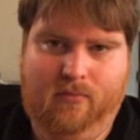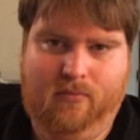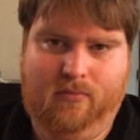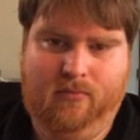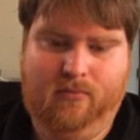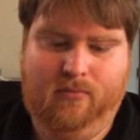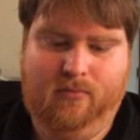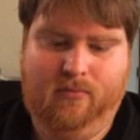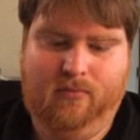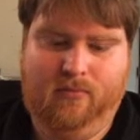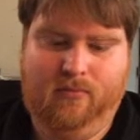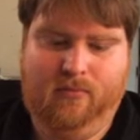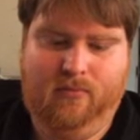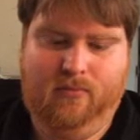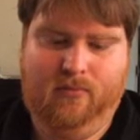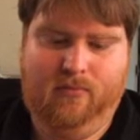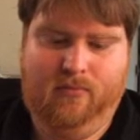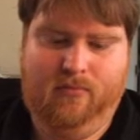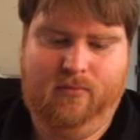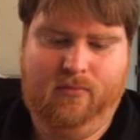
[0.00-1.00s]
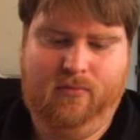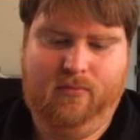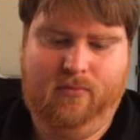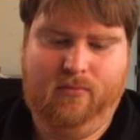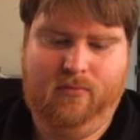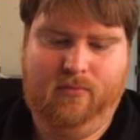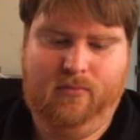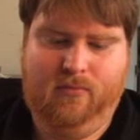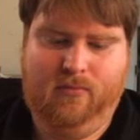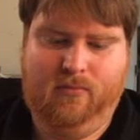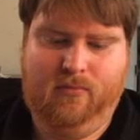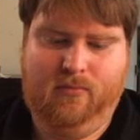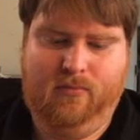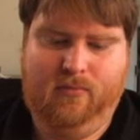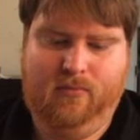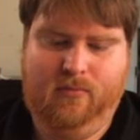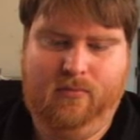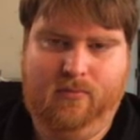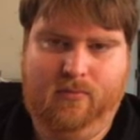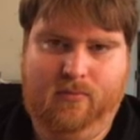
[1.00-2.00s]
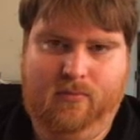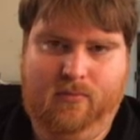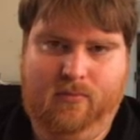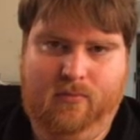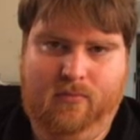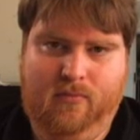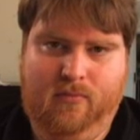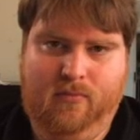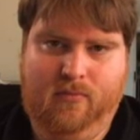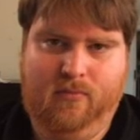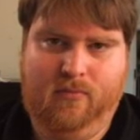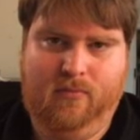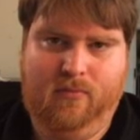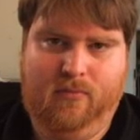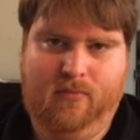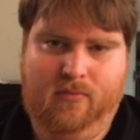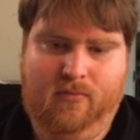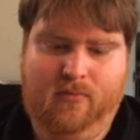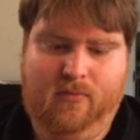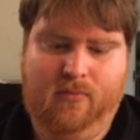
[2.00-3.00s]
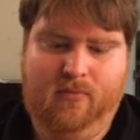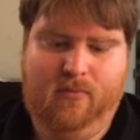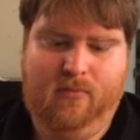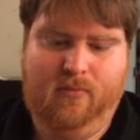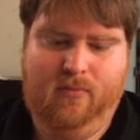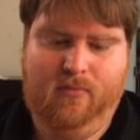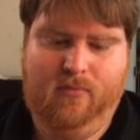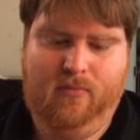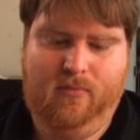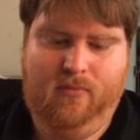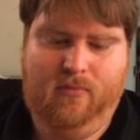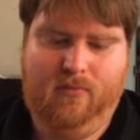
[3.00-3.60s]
This person isn't speaking.